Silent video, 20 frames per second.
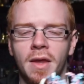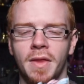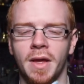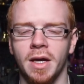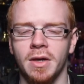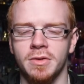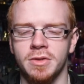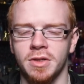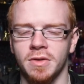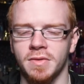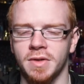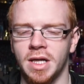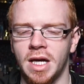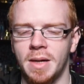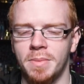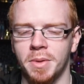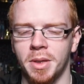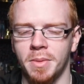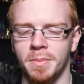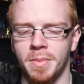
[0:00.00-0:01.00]
that goes over
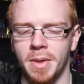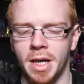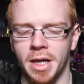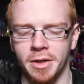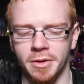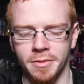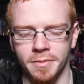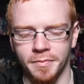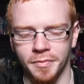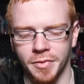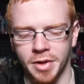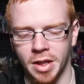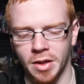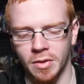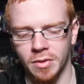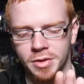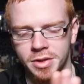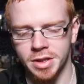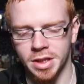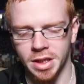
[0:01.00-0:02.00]
top of the bottle
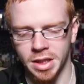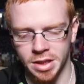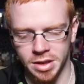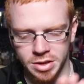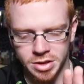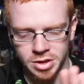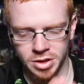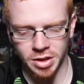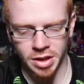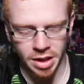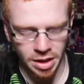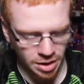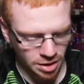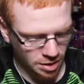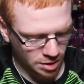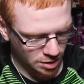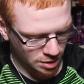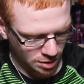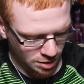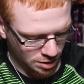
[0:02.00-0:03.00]
that holds it in, so like
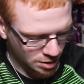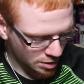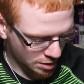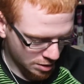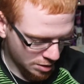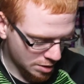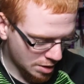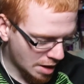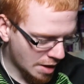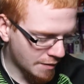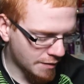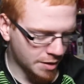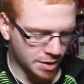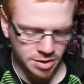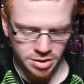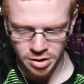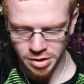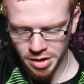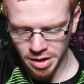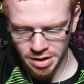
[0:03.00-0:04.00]

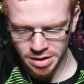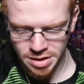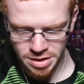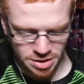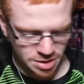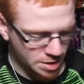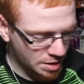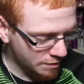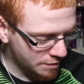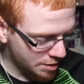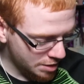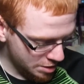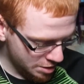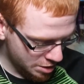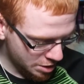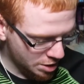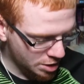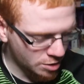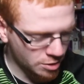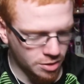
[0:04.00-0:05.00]
everything's all nice and safety and
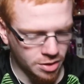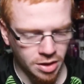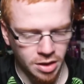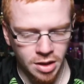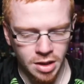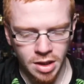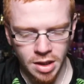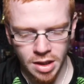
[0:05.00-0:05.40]
secured.